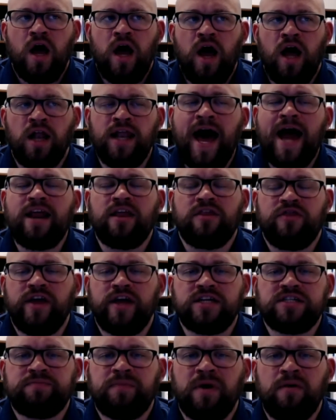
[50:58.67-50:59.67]
a lot of
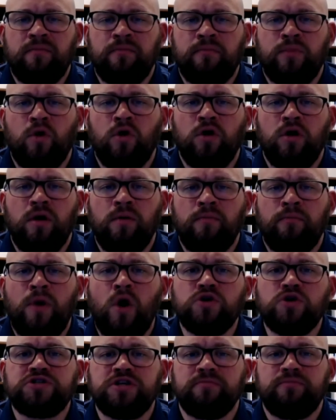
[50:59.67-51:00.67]
things, but
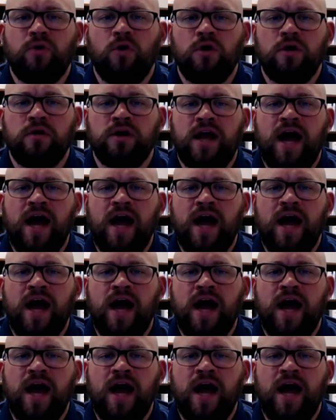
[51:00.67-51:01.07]
most important,